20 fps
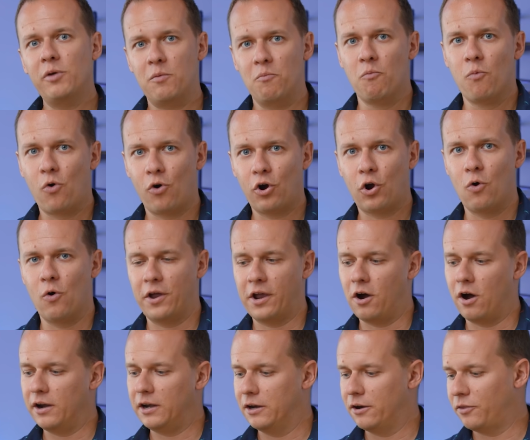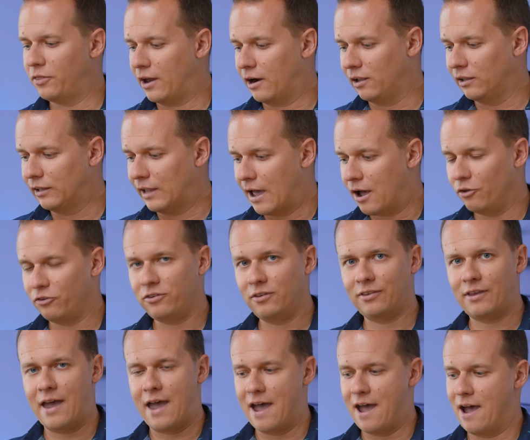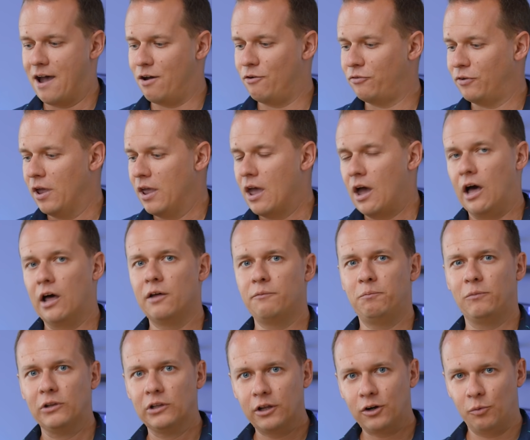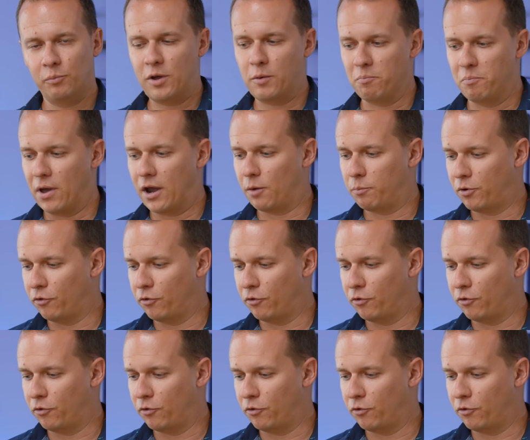bit more going on here that allows it to have have a little bit better